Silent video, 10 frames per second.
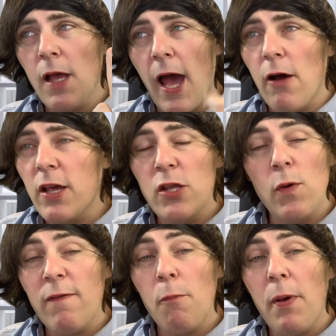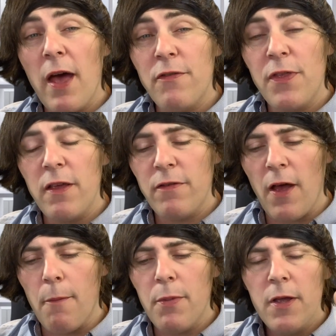How can you even pass these
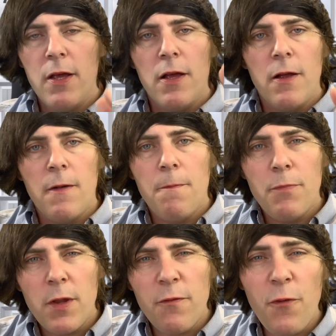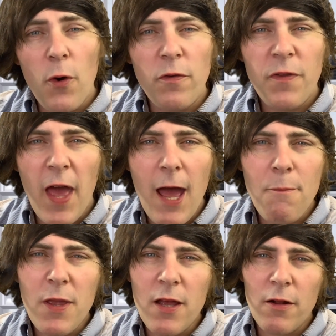up? Folks, the
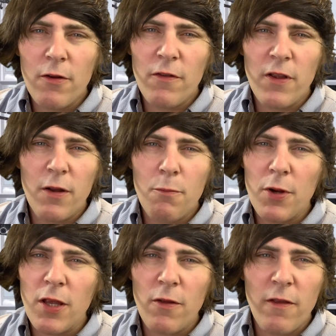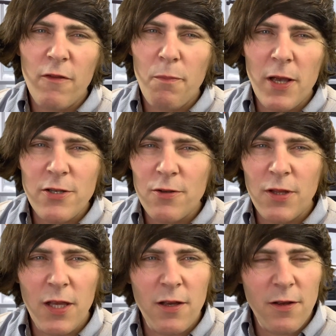HappyHealer is going to bring you the special
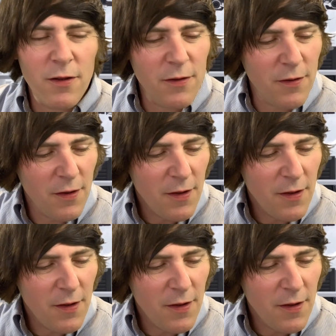deals.